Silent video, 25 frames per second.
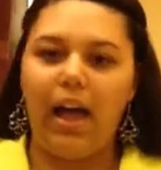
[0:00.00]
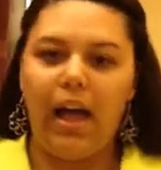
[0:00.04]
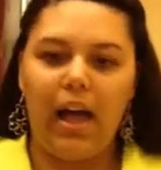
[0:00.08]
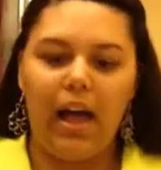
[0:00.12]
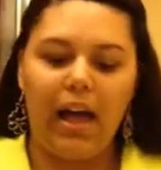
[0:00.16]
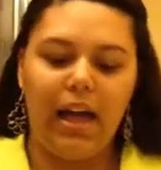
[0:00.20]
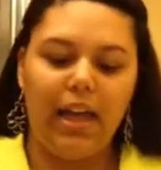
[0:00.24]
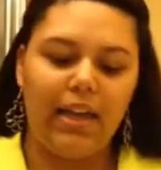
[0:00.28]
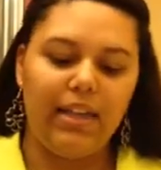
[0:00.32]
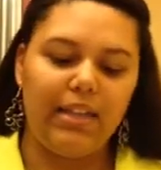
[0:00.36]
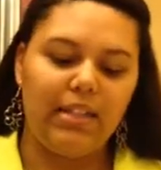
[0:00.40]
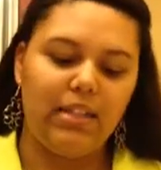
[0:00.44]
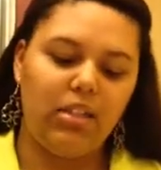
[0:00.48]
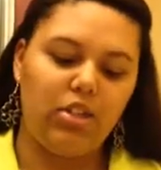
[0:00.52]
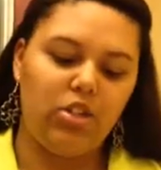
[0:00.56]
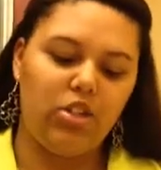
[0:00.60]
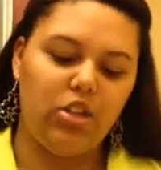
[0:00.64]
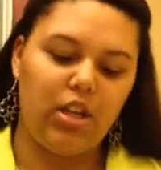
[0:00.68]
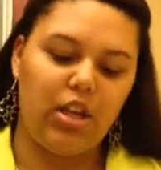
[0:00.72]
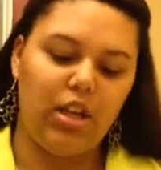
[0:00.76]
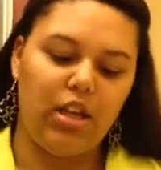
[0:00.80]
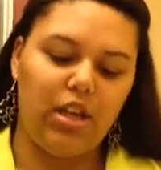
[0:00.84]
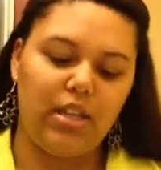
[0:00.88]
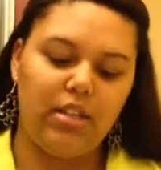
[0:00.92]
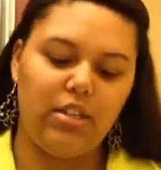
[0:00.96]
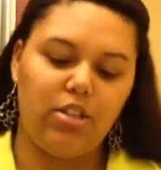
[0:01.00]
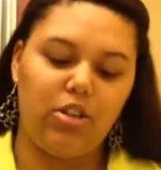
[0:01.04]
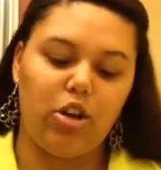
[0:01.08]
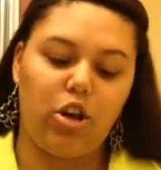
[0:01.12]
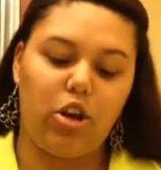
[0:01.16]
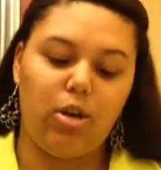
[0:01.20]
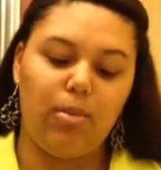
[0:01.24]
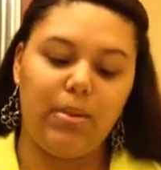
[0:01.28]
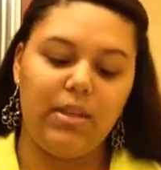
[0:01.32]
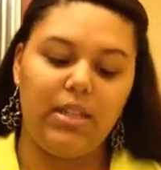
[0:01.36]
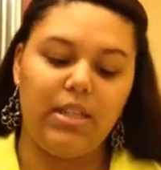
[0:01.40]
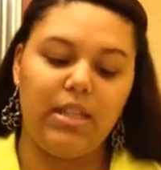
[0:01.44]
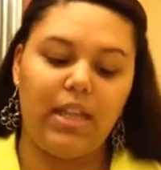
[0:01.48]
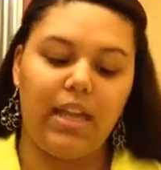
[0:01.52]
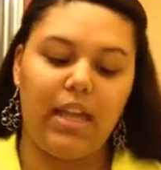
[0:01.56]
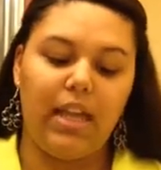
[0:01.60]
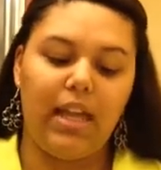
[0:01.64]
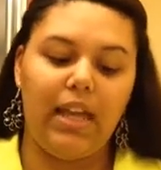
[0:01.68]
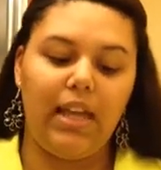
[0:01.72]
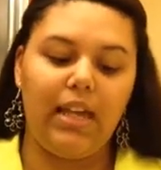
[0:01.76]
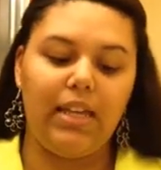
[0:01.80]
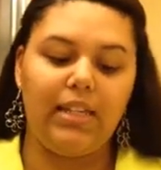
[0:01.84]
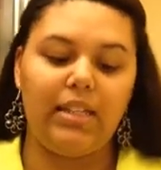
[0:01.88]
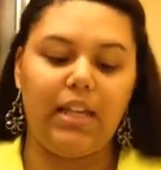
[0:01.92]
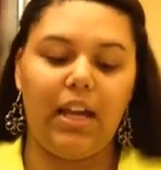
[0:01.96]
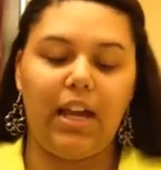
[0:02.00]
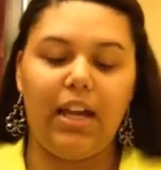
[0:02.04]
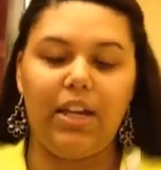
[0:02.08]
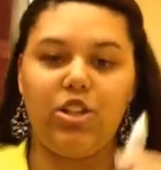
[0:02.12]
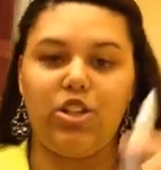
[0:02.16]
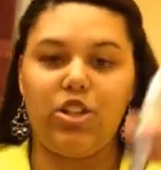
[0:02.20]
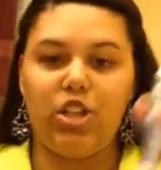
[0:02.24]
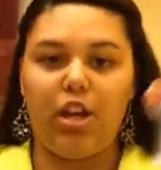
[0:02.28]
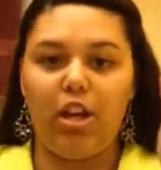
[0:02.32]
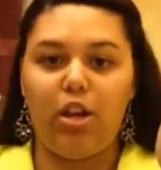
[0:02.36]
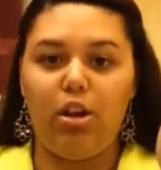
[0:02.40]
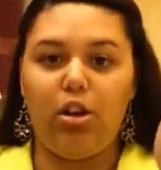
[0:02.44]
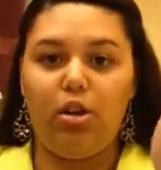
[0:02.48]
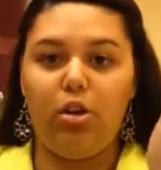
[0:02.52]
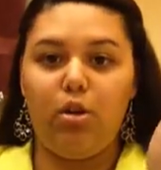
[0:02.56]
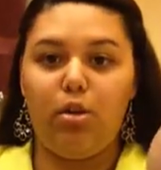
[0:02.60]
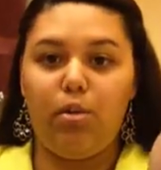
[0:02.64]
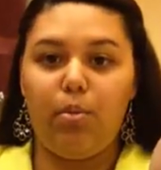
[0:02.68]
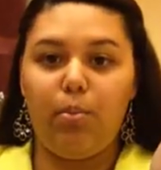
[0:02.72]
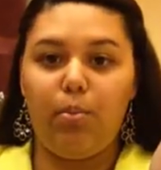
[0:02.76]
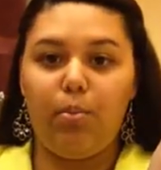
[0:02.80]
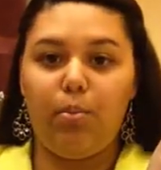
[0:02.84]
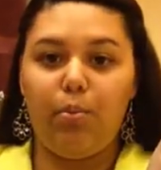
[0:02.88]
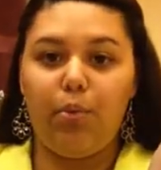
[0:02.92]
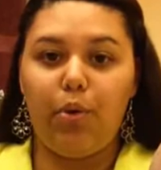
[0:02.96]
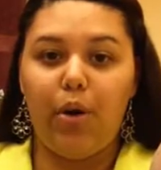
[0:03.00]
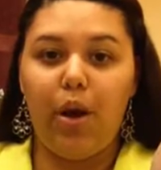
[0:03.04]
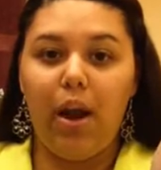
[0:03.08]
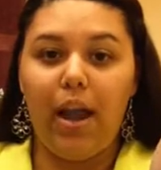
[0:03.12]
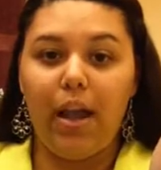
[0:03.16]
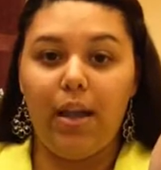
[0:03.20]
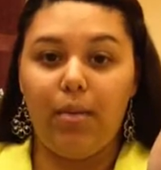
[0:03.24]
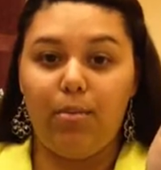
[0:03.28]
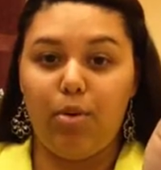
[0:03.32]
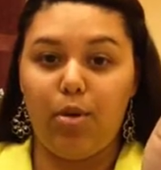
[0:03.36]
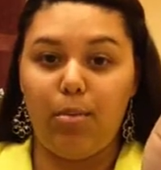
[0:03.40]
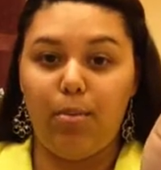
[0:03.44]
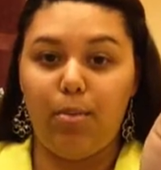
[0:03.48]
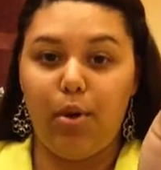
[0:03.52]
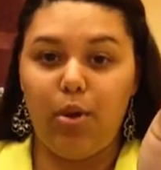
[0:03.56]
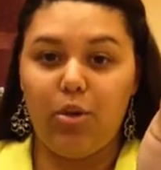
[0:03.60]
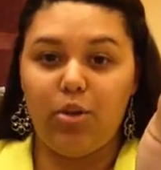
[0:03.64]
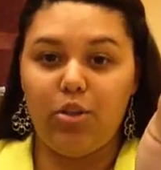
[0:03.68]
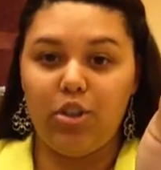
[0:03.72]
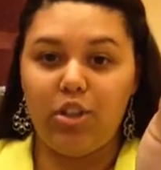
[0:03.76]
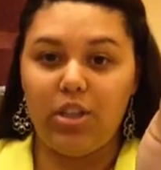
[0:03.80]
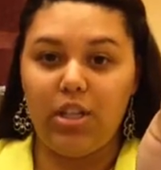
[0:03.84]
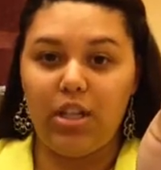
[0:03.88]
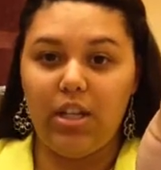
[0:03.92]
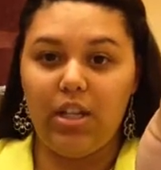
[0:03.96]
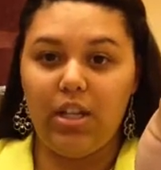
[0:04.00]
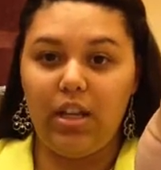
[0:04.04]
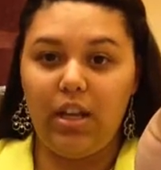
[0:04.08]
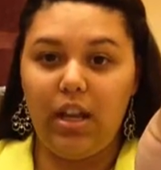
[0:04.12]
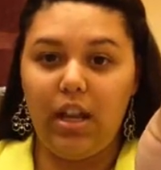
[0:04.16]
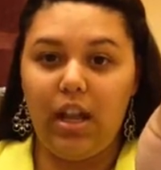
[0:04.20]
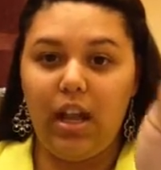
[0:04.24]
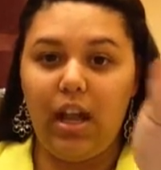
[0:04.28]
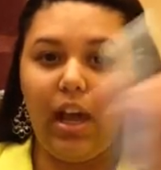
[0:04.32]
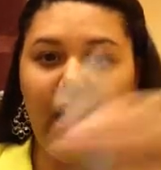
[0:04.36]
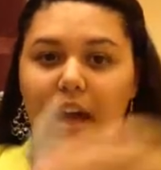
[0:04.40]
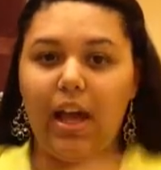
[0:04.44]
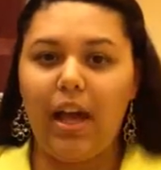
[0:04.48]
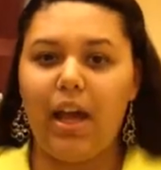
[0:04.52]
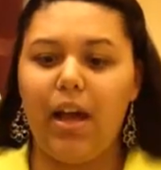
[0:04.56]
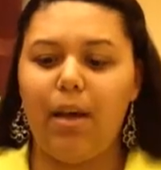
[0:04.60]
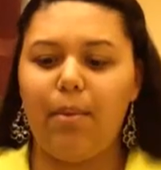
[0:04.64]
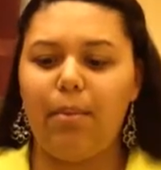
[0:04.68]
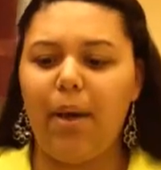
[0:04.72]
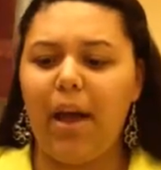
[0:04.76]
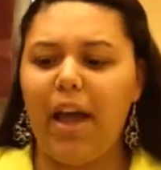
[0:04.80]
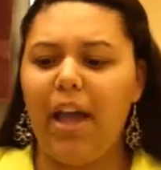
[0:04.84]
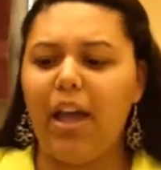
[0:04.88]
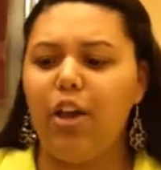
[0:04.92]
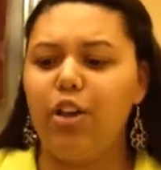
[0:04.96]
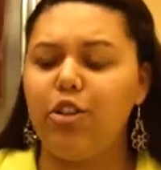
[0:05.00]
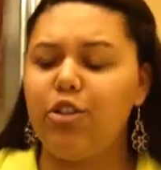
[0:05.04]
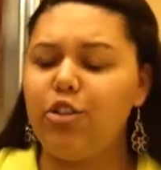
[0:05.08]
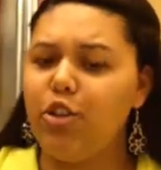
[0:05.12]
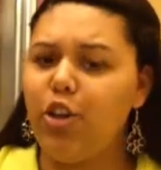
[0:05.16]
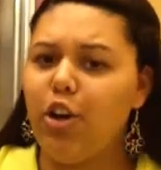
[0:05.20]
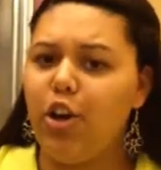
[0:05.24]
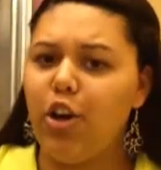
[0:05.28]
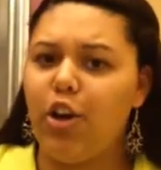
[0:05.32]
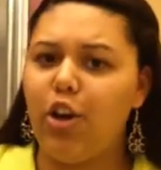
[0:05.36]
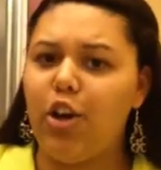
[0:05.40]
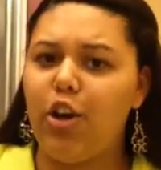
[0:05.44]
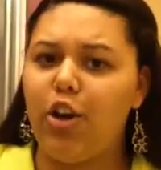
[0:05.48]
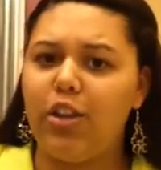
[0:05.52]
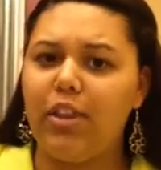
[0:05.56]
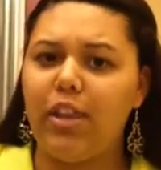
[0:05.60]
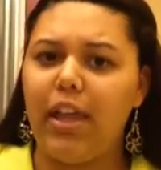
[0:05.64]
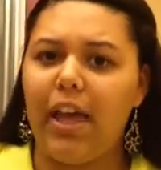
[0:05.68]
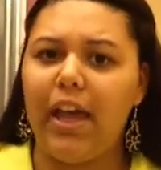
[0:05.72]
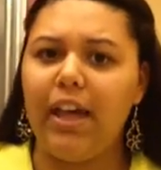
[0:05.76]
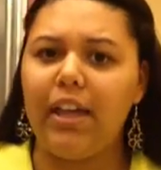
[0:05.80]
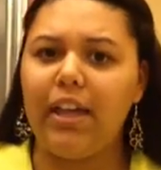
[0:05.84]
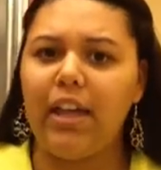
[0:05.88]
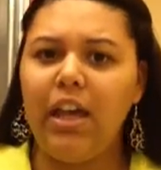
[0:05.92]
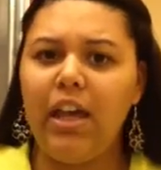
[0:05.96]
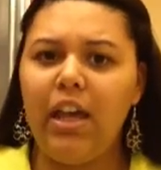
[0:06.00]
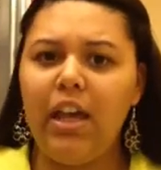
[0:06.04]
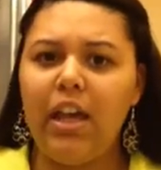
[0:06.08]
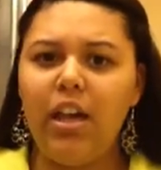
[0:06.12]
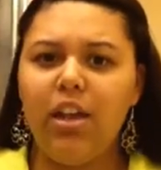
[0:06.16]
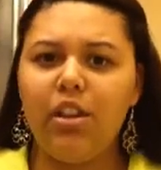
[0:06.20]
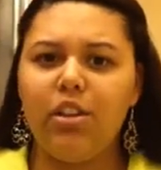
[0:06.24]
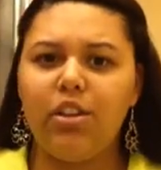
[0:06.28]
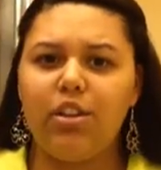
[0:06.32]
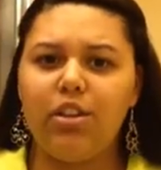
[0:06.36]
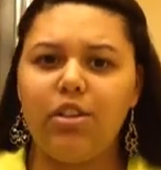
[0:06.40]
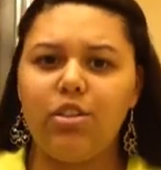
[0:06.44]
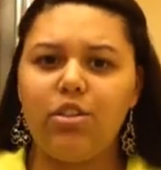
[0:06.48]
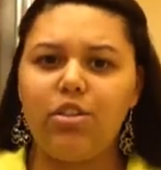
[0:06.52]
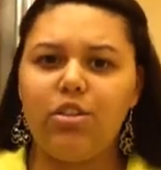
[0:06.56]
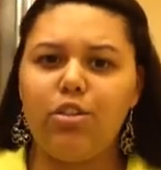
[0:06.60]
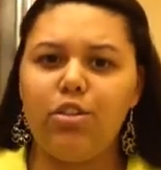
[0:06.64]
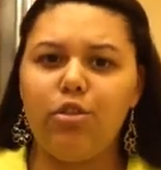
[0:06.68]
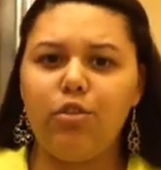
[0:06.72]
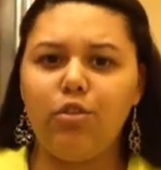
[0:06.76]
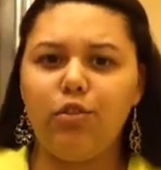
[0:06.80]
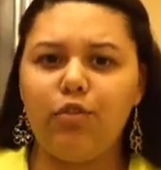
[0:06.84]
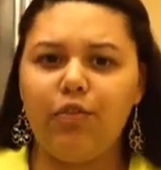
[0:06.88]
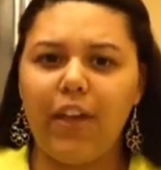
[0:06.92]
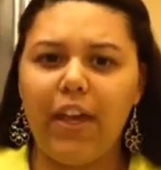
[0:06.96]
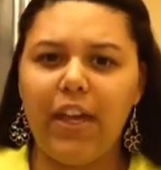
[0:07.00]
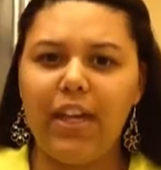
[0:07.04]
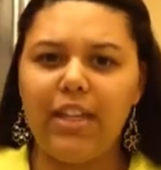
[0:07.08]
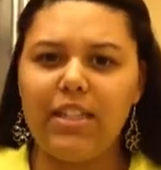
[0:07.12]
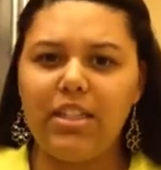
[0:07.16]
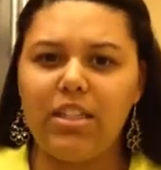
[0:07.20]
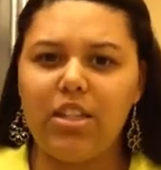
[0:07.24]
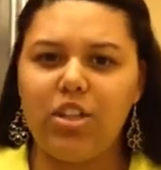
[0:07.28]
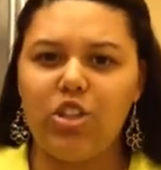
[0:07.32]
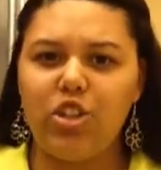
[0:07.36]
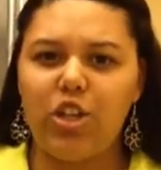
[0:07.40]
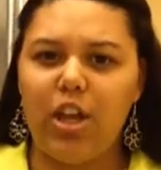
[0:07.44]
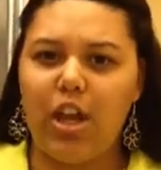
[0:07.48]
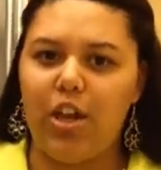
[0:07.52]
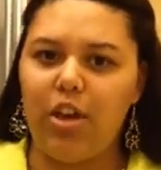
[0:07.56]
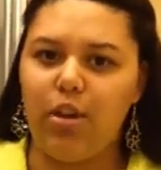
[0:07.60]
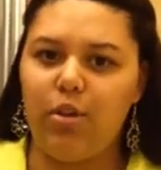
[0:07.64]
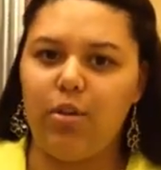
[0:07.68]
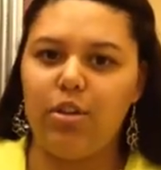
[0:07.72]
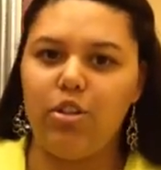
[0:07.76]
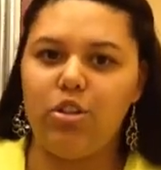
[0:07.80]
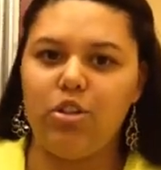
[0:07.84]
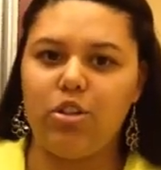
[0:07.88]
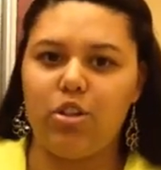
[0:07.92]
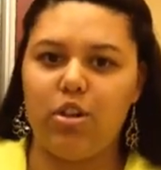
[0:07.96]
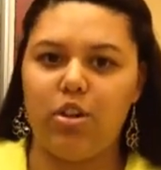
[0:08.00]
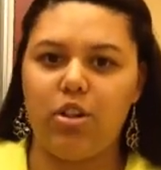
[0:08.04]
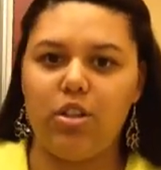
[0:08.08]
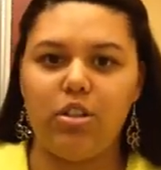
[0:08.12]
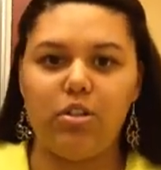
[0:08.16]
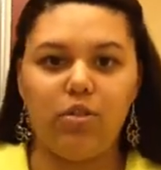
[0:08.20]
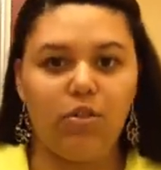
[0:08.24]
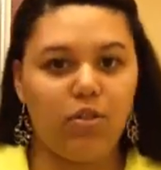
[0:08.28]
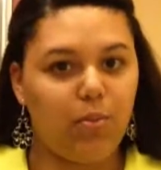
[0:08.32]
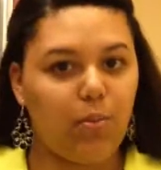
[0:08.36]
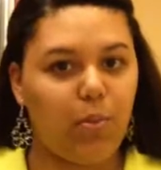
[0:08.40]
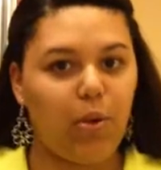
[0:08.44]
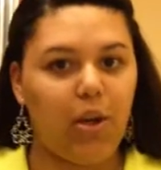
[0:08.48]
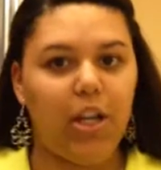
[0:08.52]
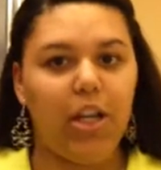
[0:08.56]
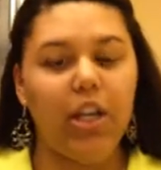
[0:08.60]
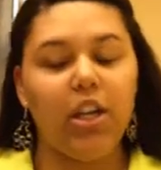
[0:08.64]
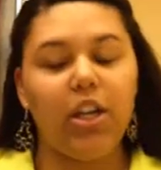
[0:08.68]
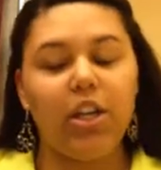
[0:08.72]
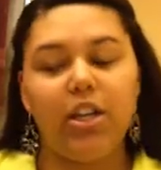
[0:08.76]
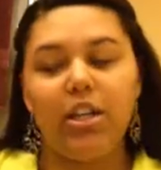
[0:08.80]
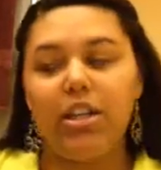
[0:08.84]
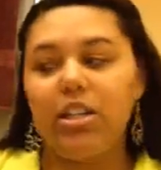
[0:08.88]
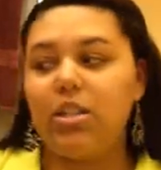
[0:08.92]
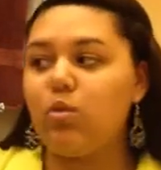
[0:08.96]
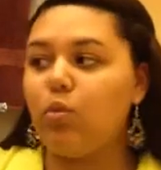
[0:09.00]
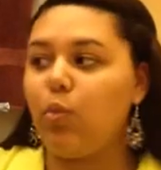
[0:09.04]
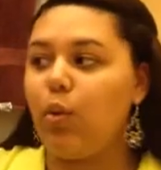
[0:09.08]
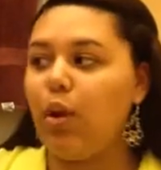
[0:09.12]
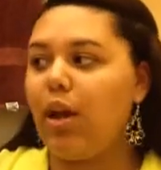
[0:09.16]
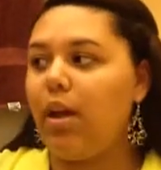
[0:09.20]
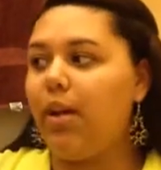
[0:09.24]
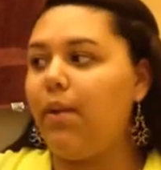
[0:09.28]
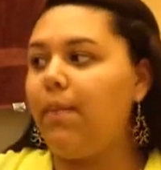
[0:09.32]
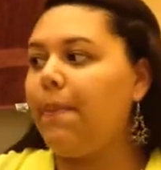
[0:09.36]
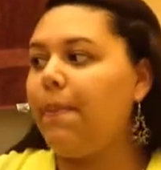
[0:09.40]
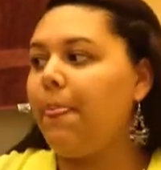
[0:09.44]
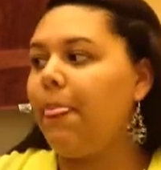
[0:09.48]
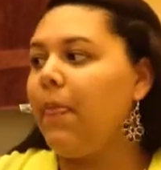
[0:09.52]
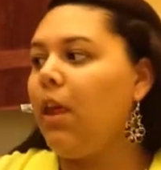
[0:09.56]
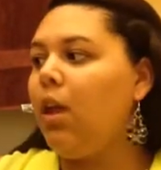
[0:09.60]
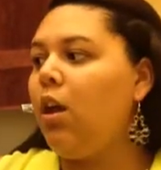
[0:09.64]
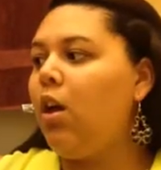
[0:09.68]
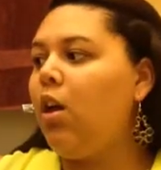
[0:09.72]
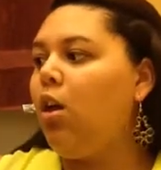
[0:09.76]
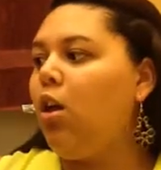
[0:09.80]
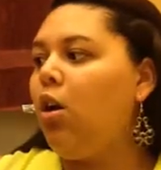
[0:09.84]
I suggest Urban Decay's Eyeshadow Primer Potion. I also heard that the Too Faced Shadow Insurance is pretty good as well.